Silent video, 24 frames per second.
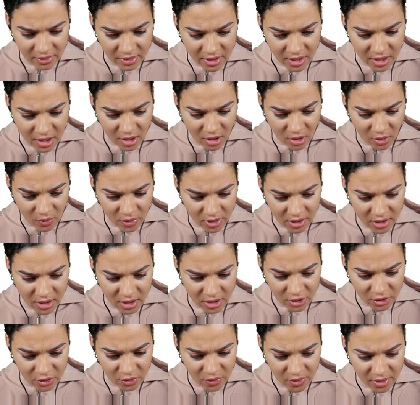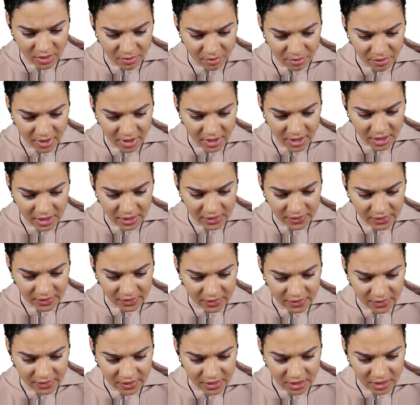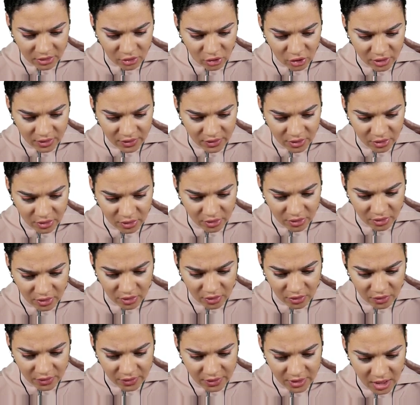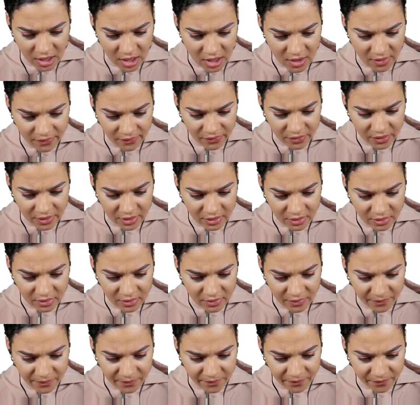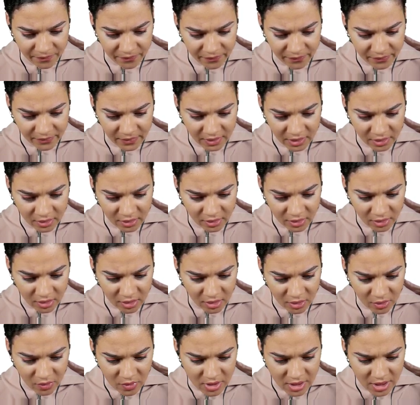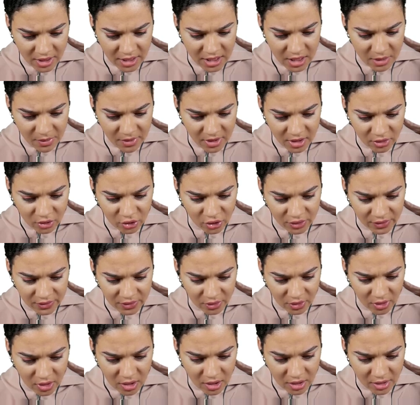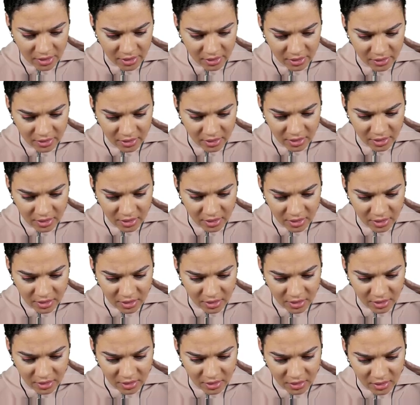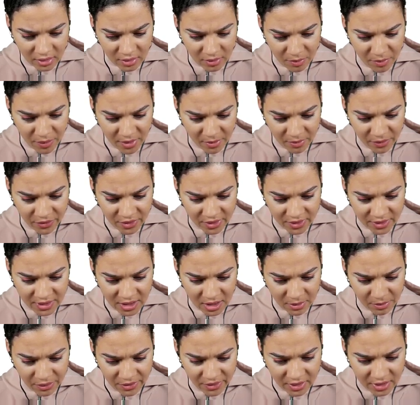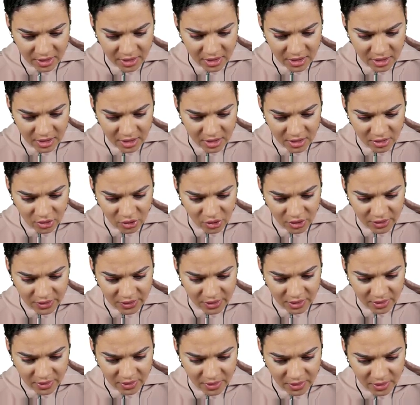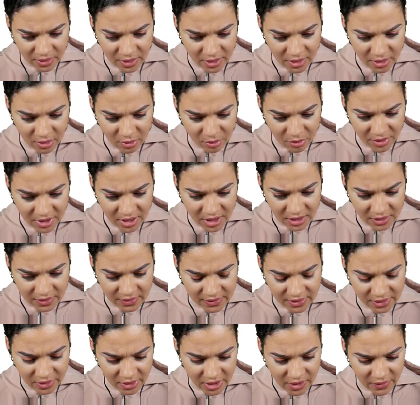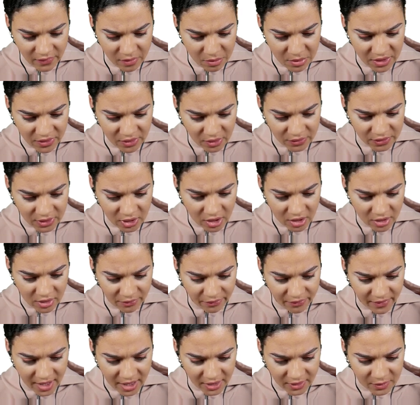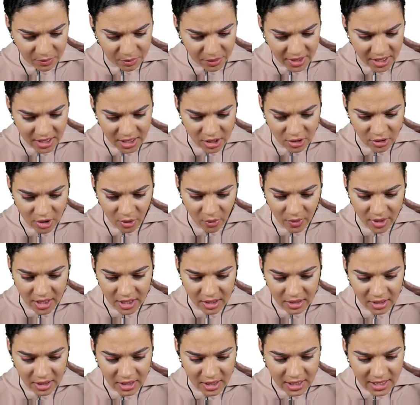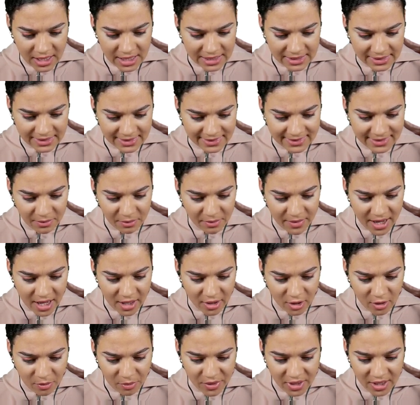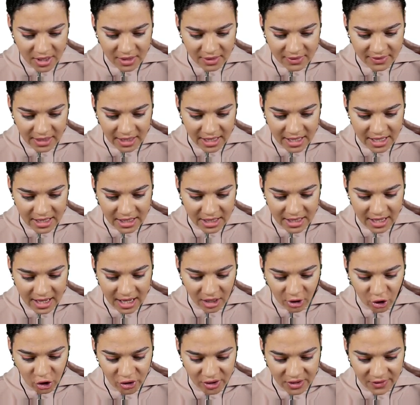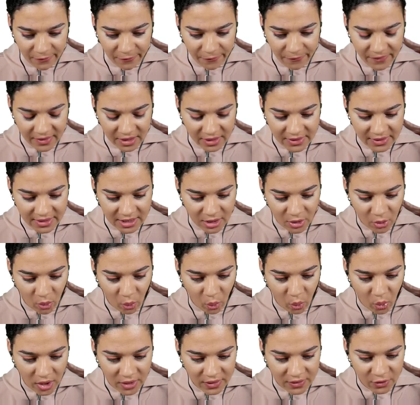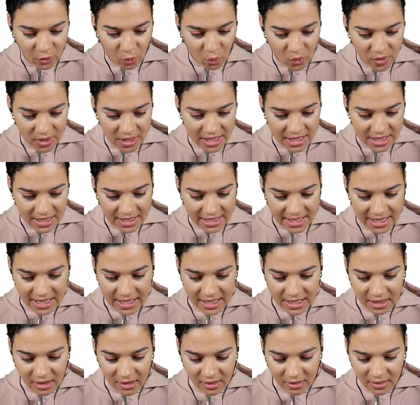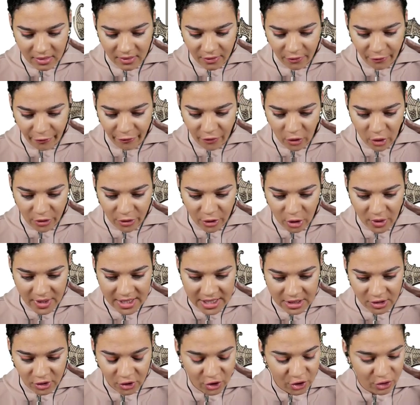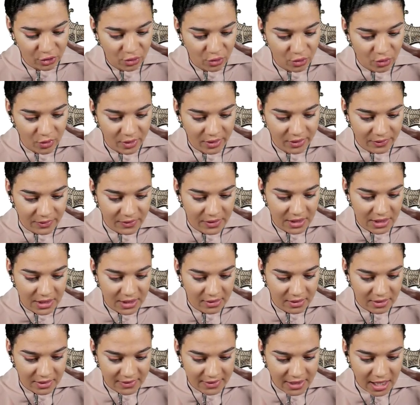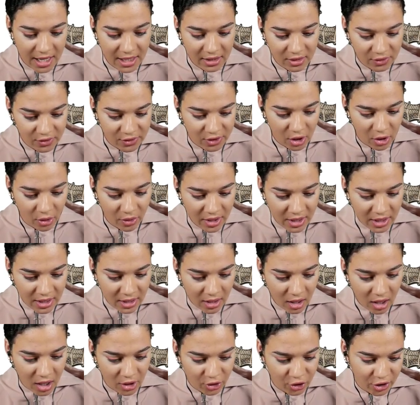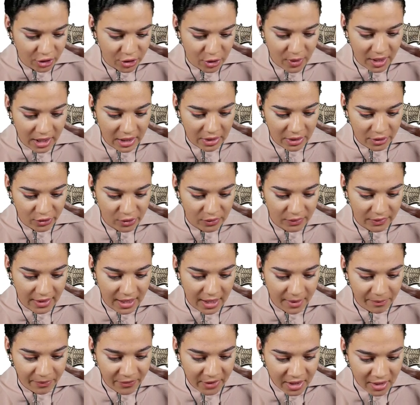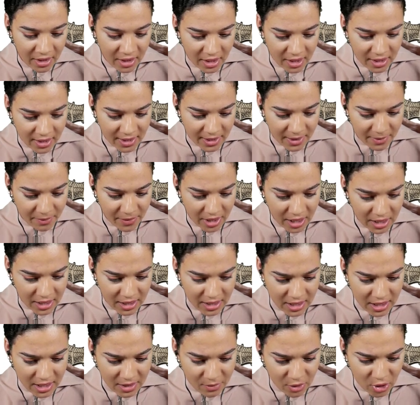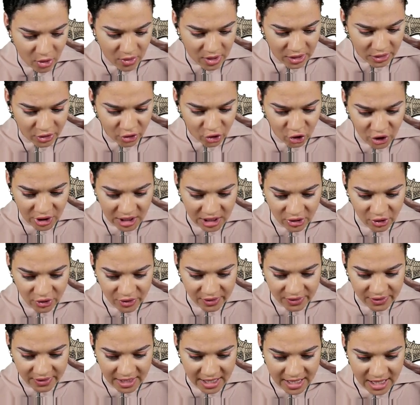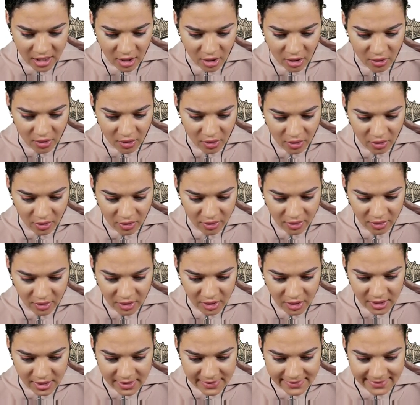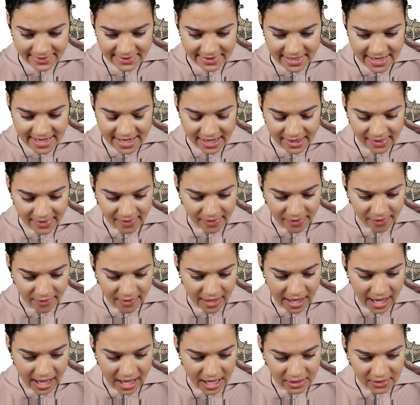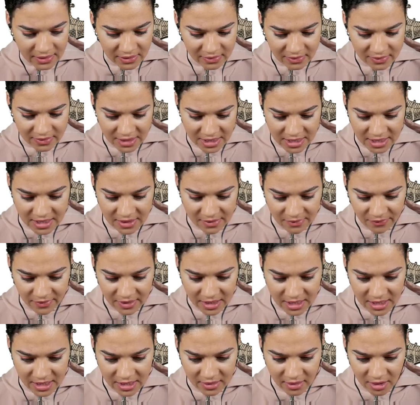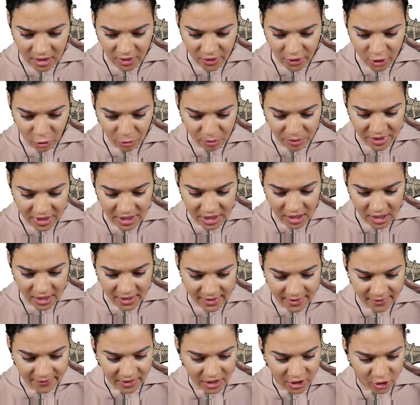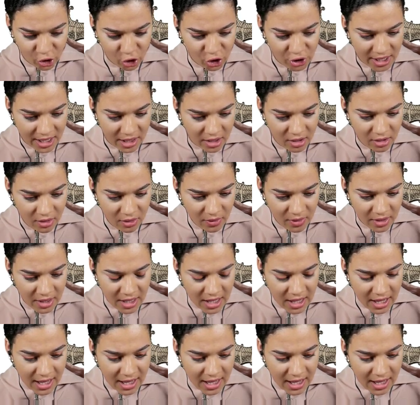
No, we're going to do emboss. Let's see. Chisel soft. We're going to keep it on chisel hard bump the depth in just a little bit. still giving me those artifacts, but you know what? It doesn't matter because I can actually fix it once we get further into the design. So I'll show you how I'll do that. Um, I am going to change this angle like that to give it a little bit of a shadow.